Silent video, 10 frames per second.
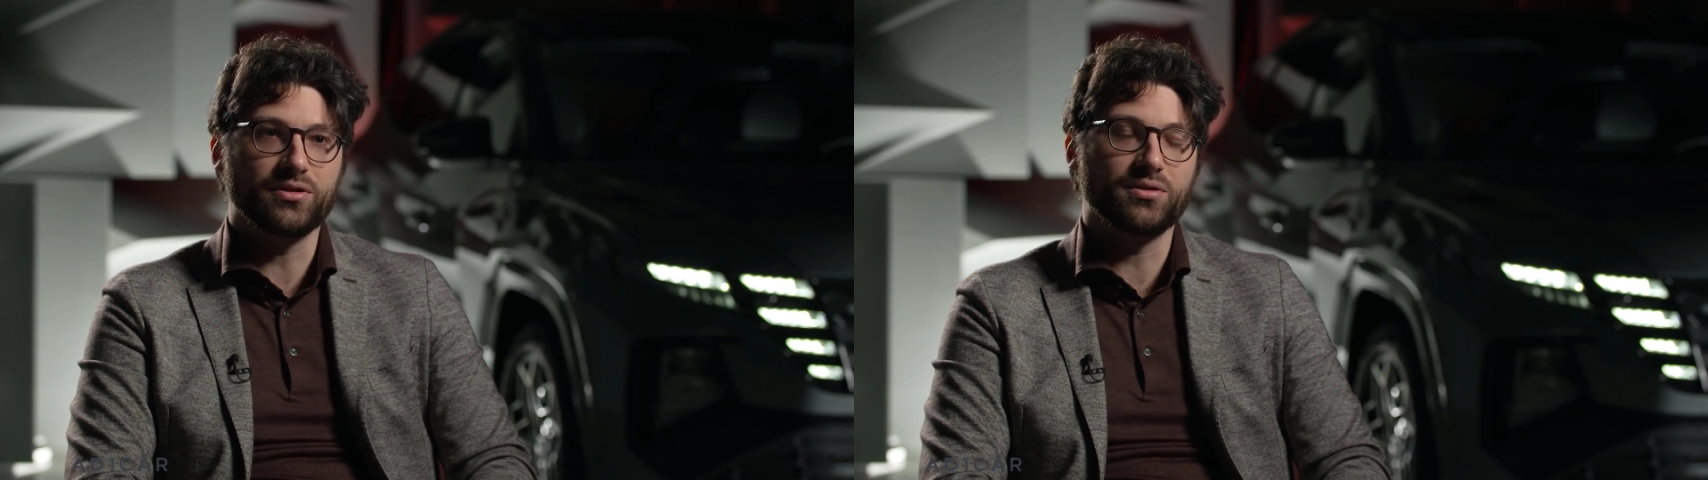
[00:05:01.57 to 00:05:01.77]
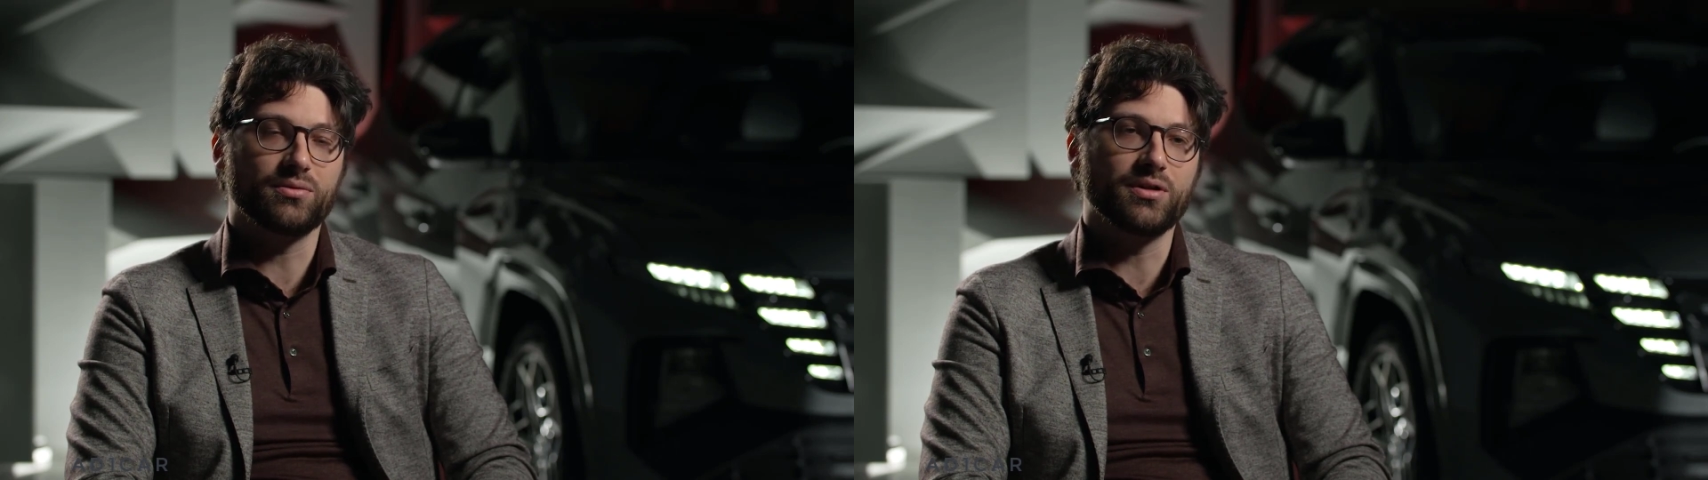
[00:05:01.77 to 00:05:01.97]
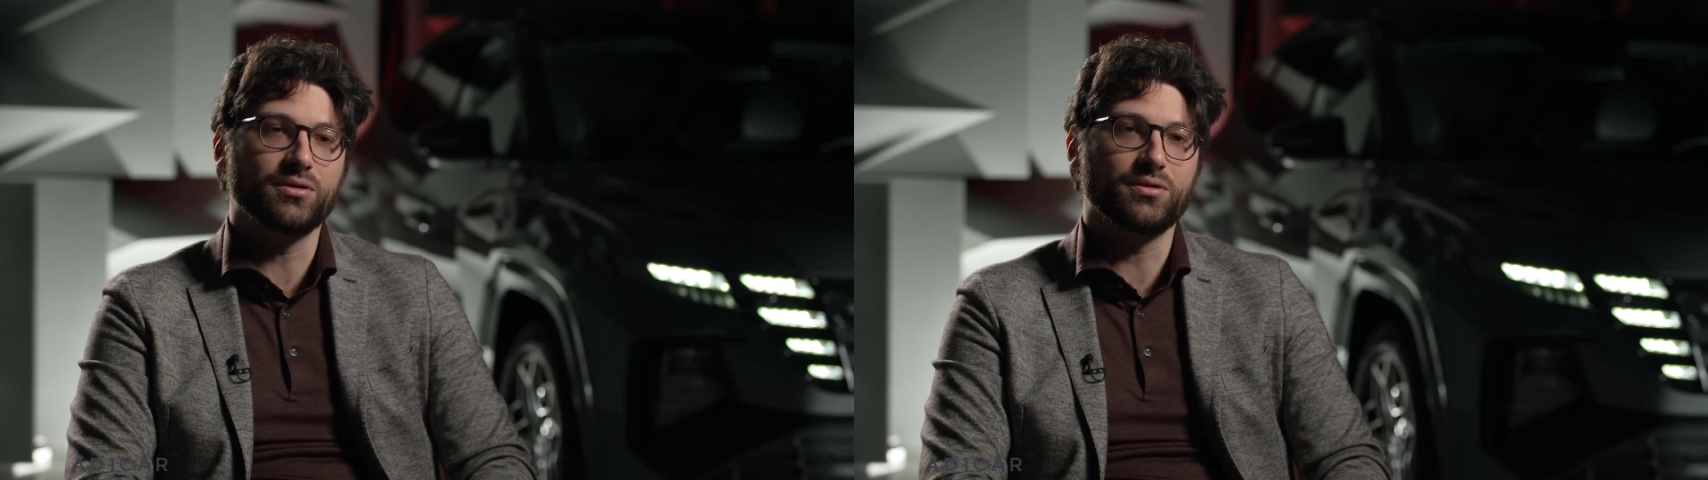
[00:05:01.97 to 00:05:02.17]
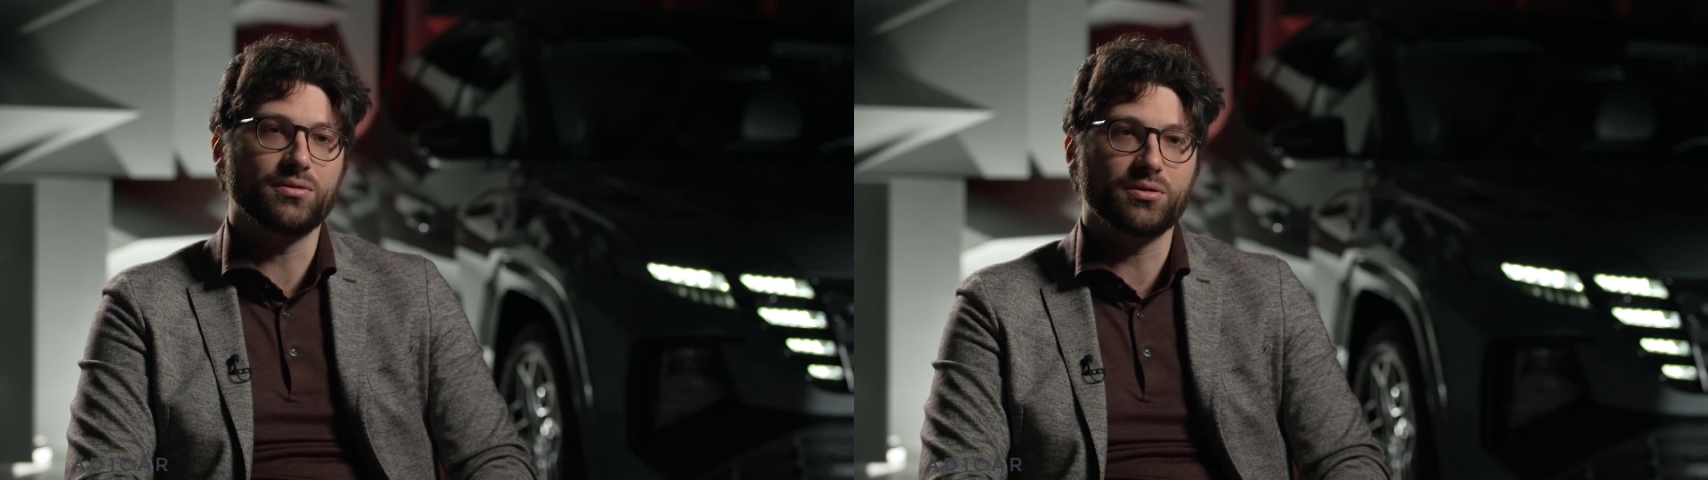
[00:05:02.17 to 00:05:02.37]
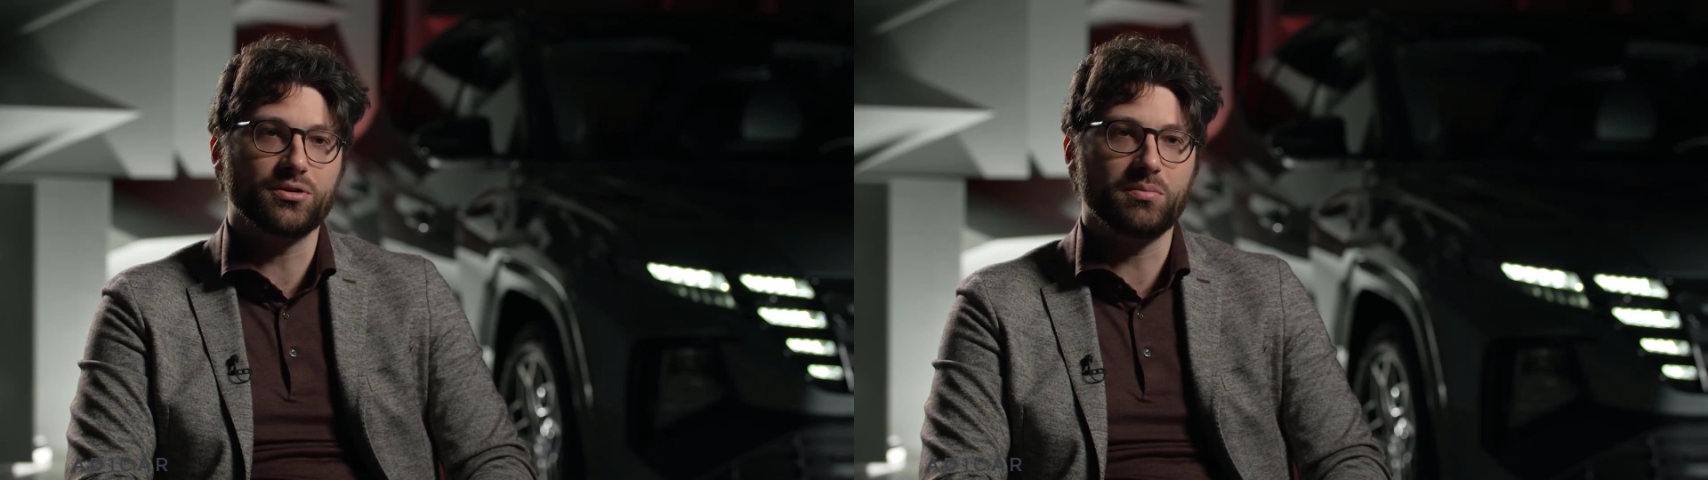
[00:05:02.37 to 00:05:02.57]
and the
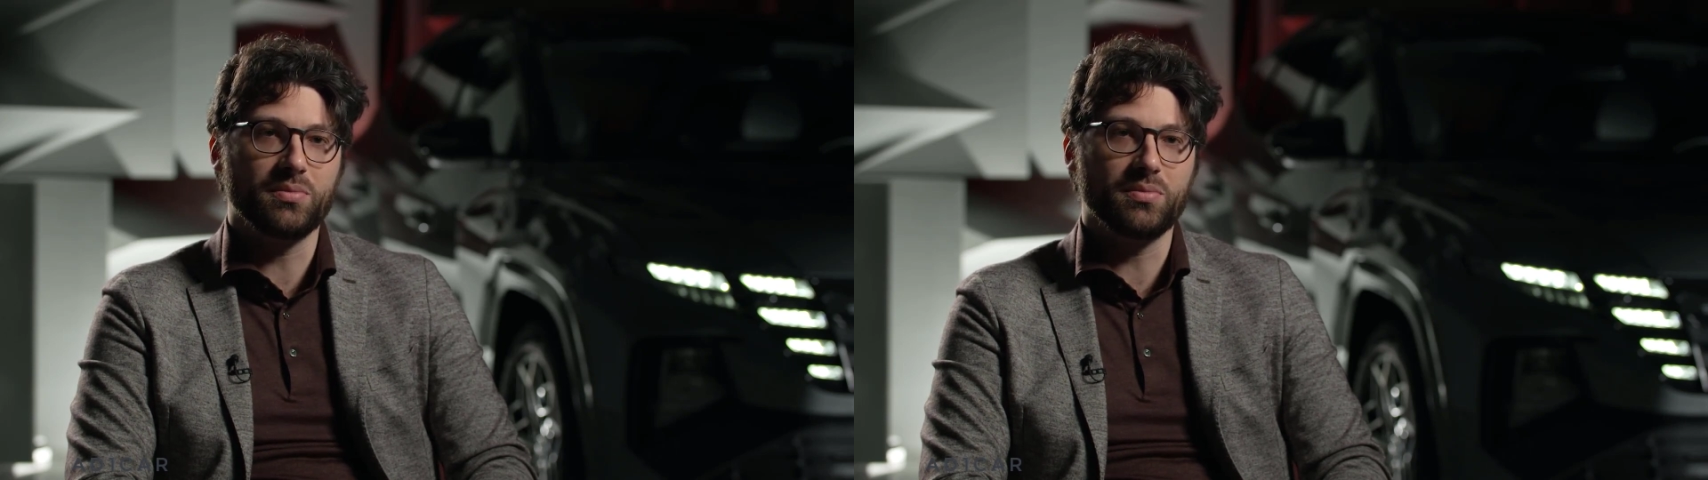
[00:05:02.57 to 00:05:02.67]
230